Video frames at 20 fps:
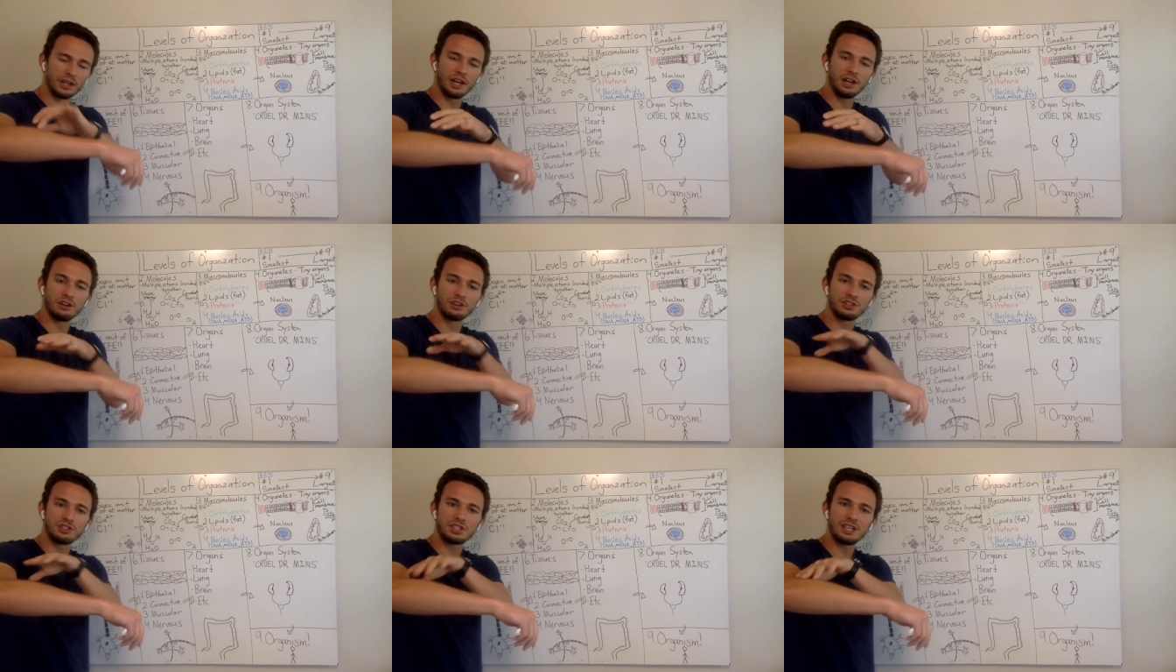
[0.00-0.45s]

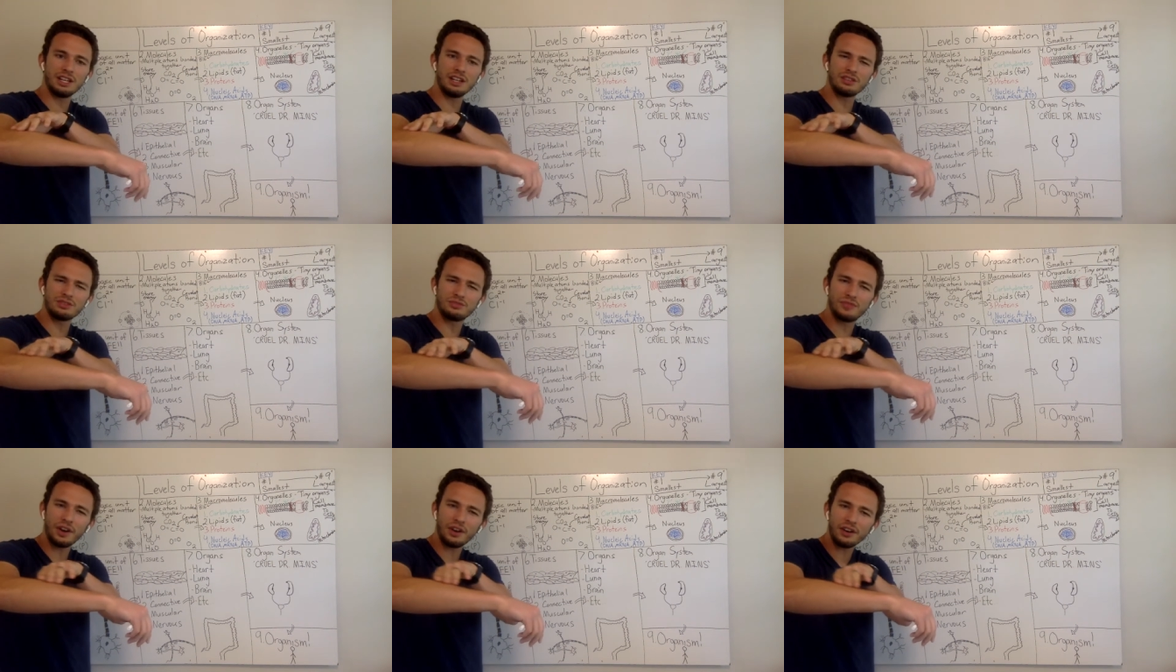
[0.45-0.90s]
Okay, your
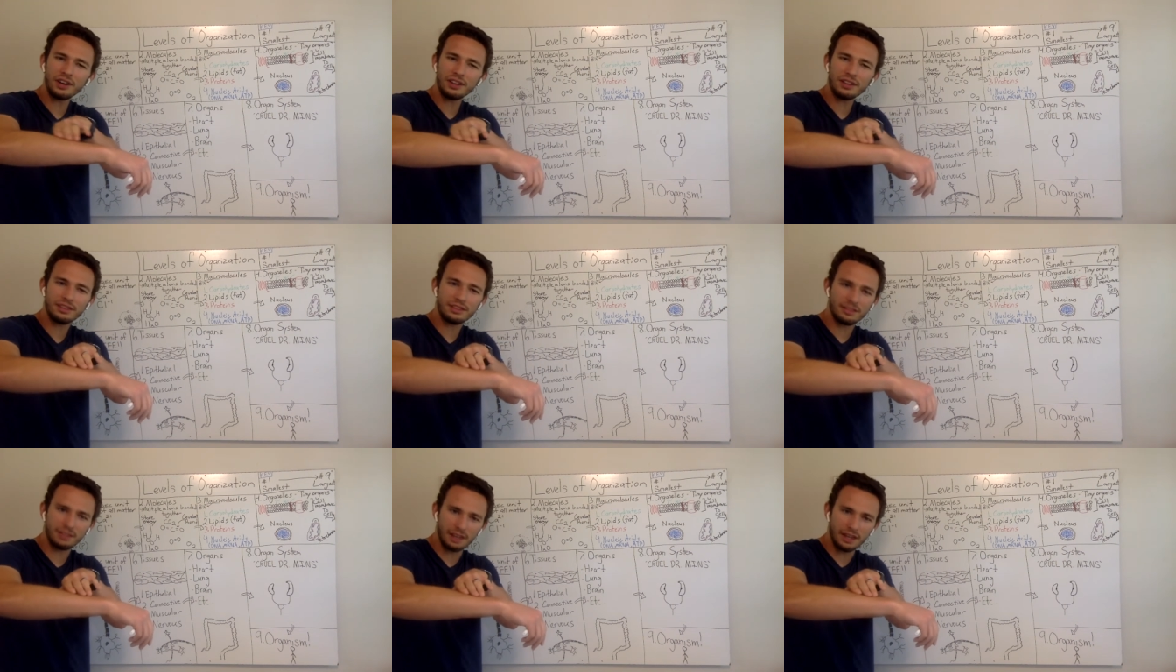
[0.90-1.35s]
skin is
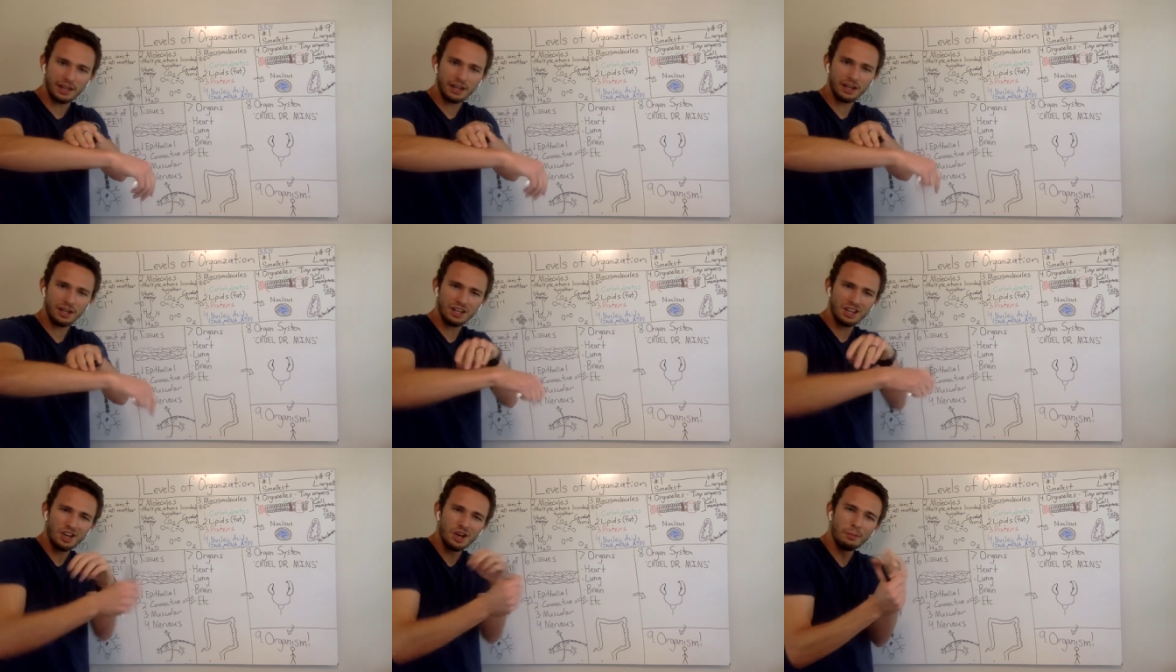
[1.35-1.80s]
very
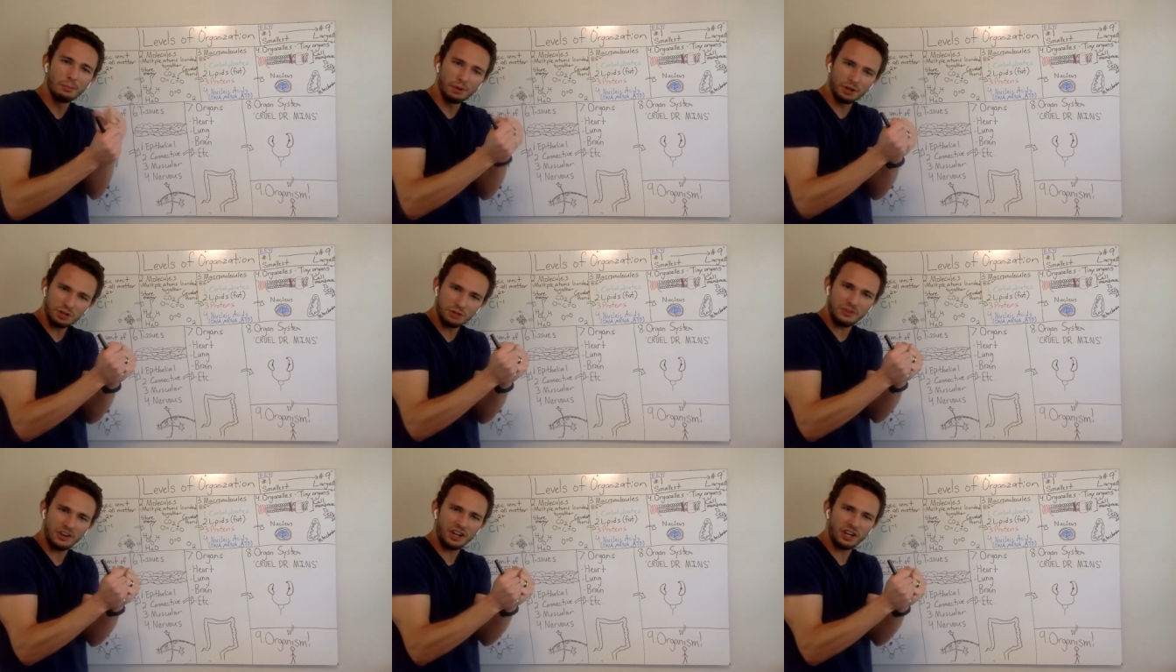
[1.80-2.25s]
thin,
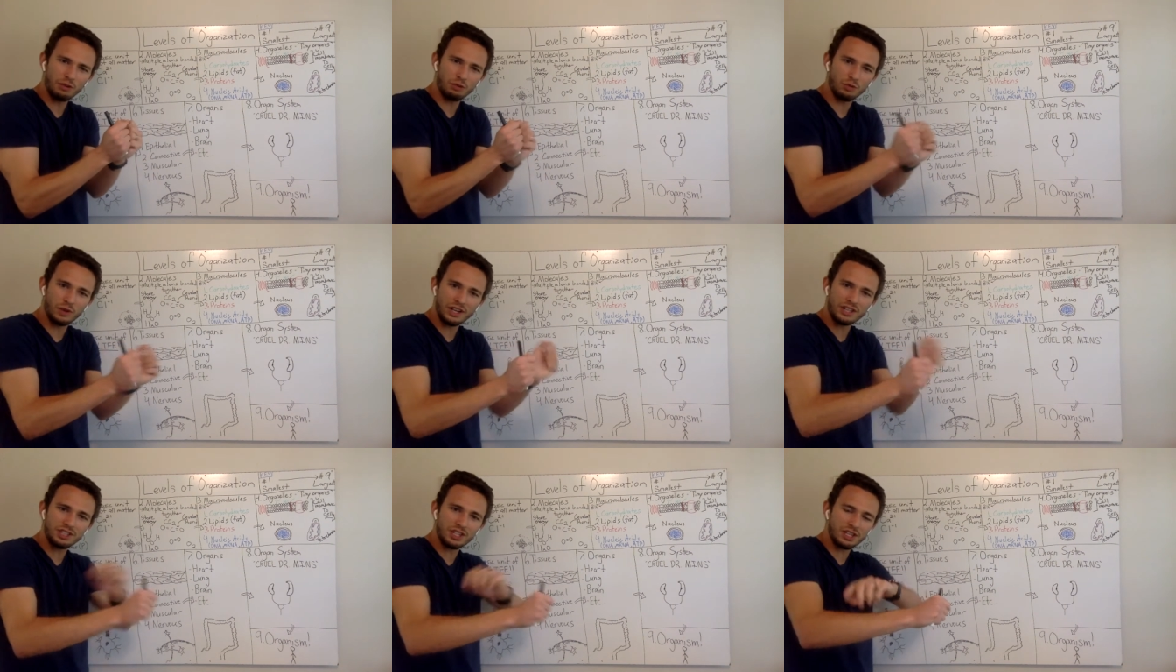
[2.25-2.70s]
but it's
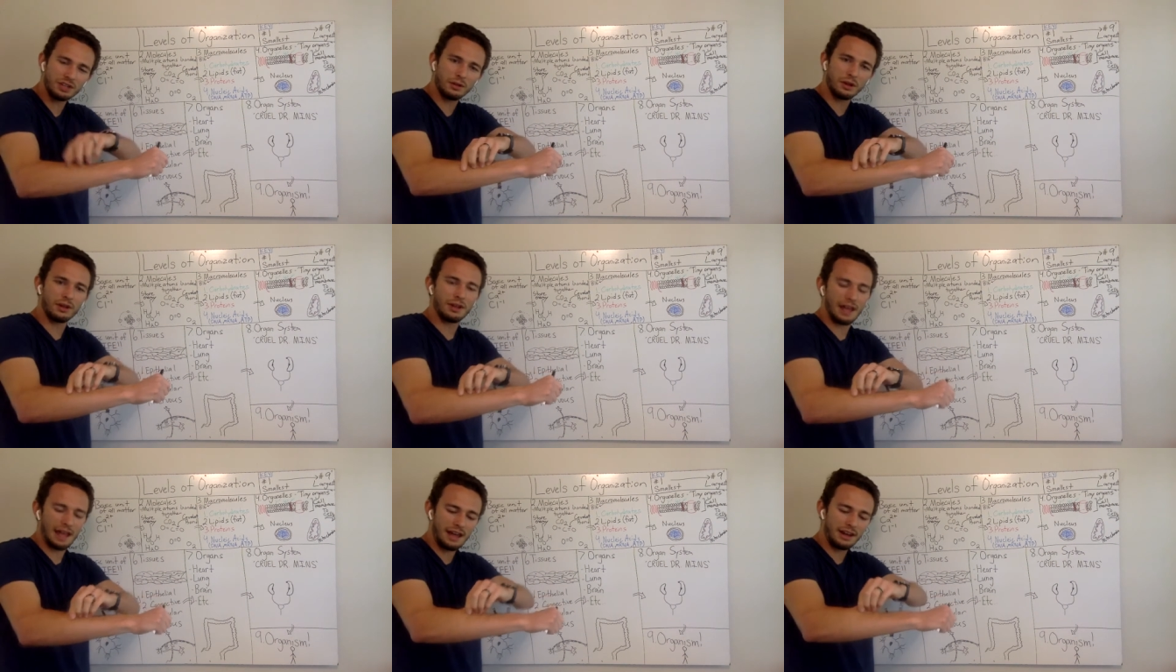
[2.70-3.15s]
very
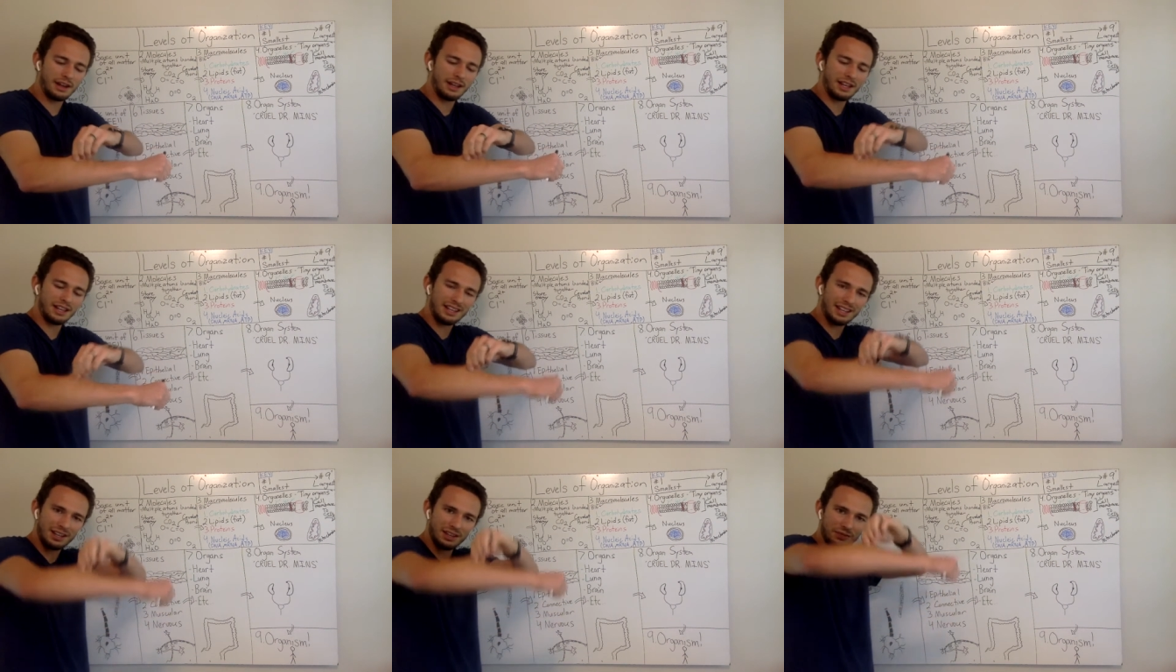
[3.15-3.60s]
rigid
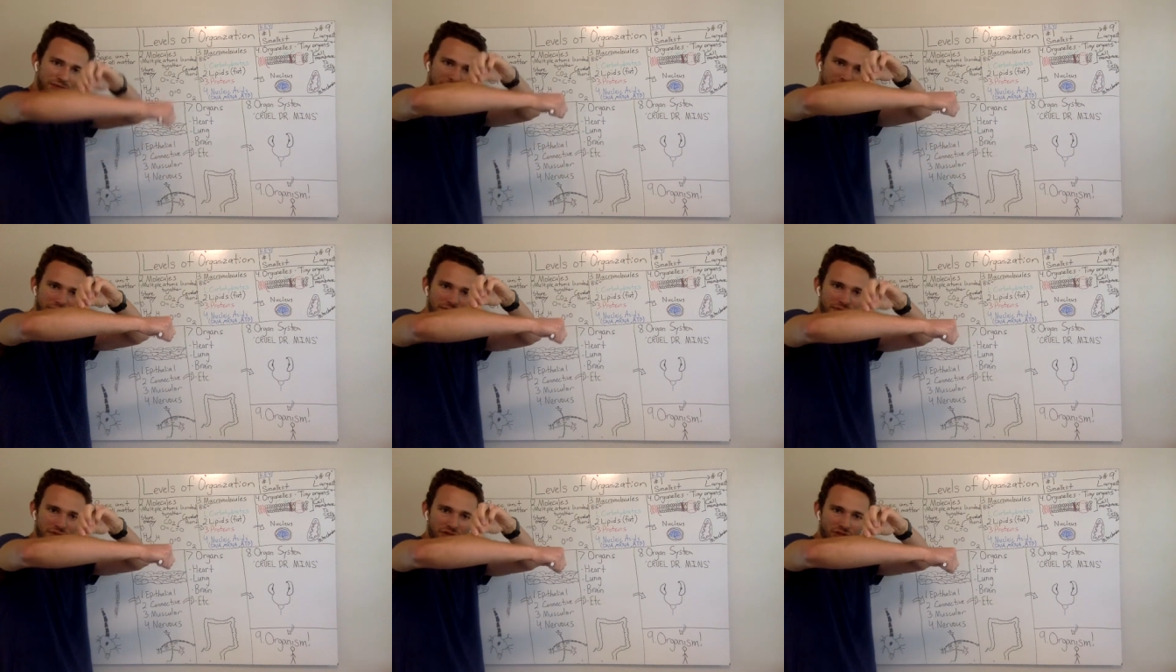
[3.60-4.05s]
and it can
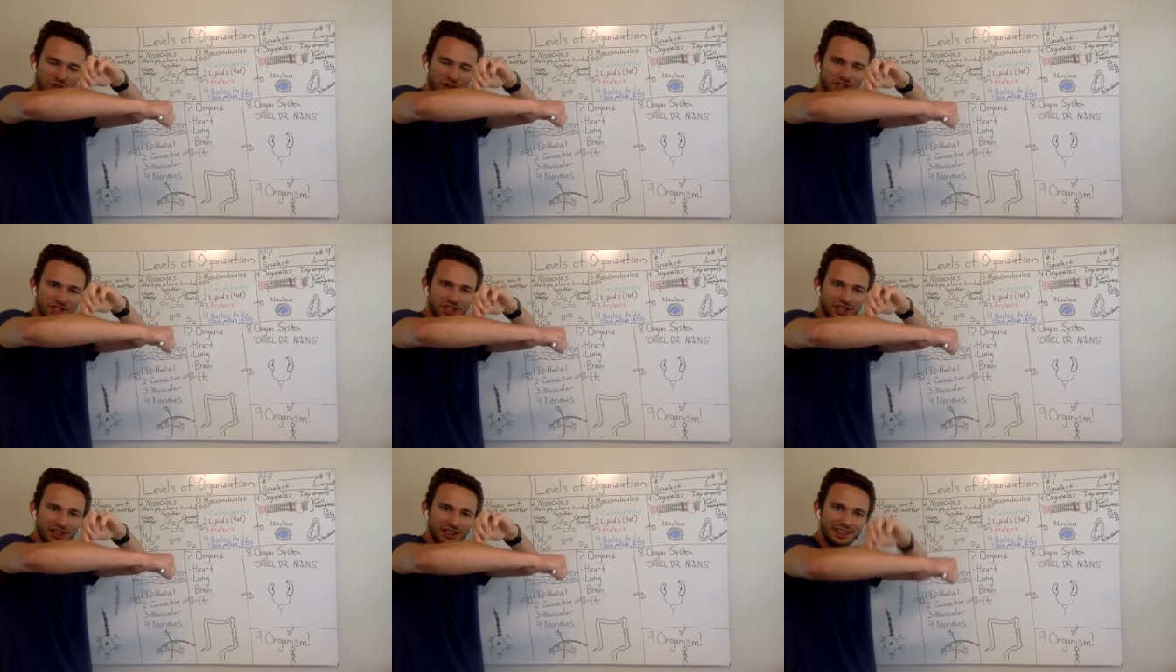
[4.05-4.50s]

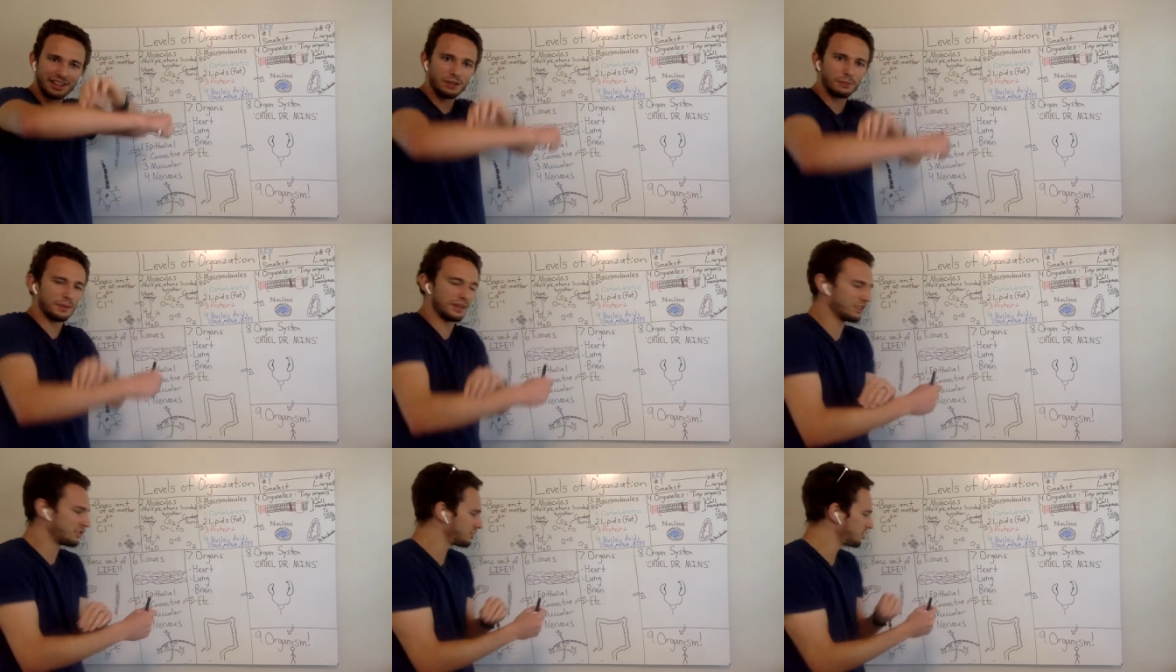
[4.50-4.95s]
stretch a
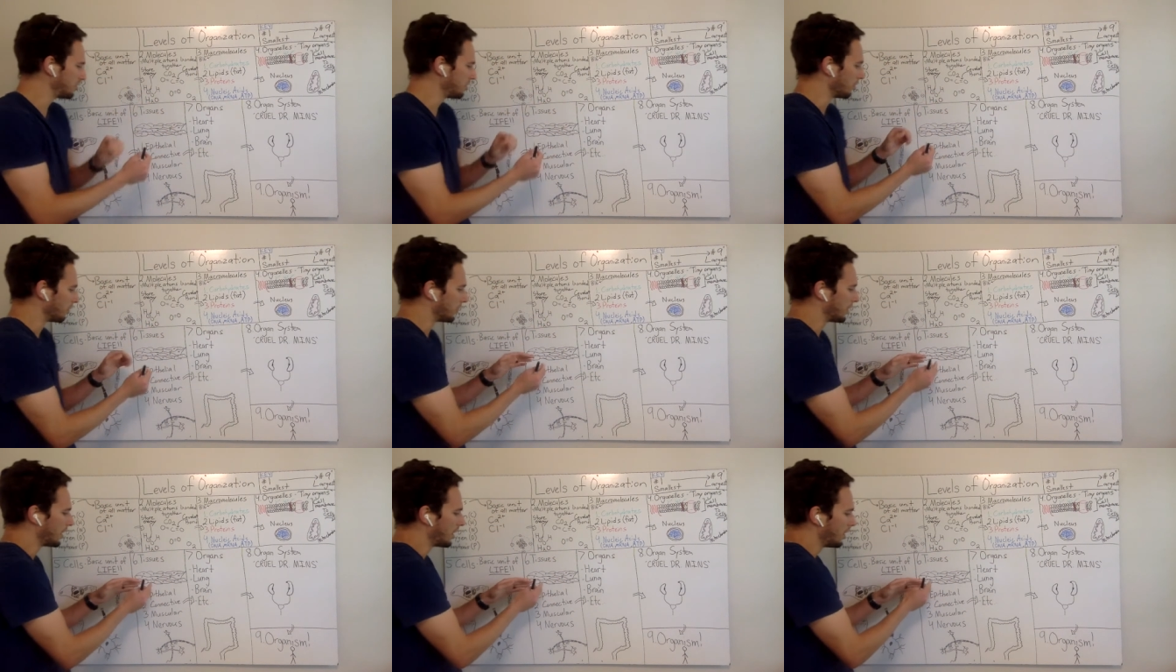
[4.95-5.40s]
little bit
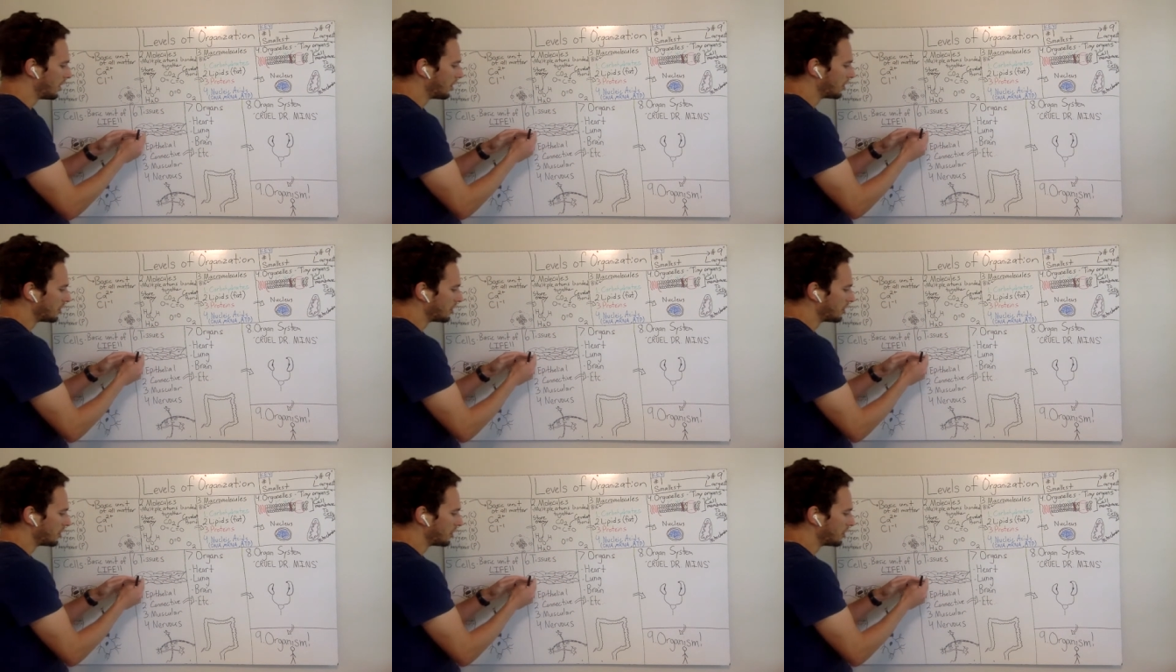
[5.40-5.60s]
too.